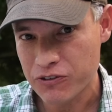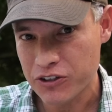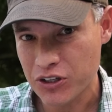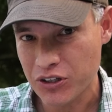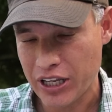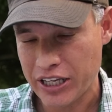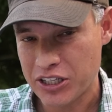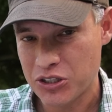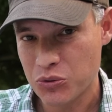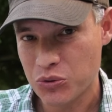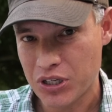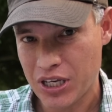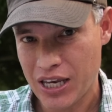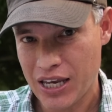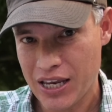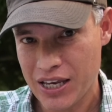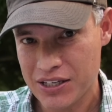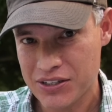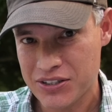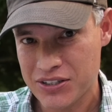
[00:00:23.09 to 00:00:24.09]
feel like you
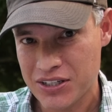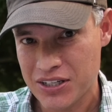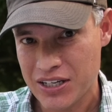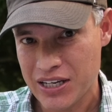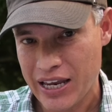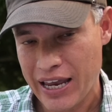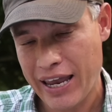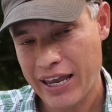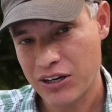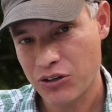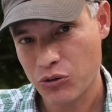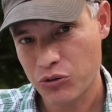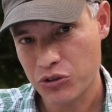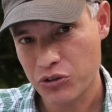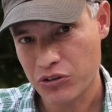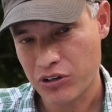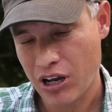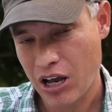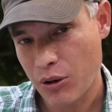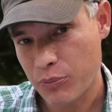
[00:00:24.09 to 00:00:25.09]
can't handle
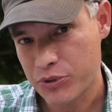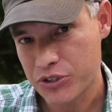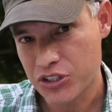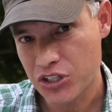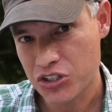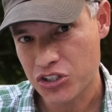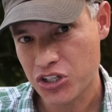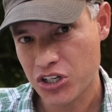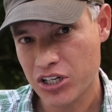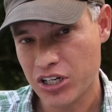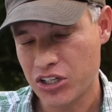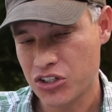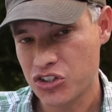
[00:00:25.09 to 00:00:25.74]
your composition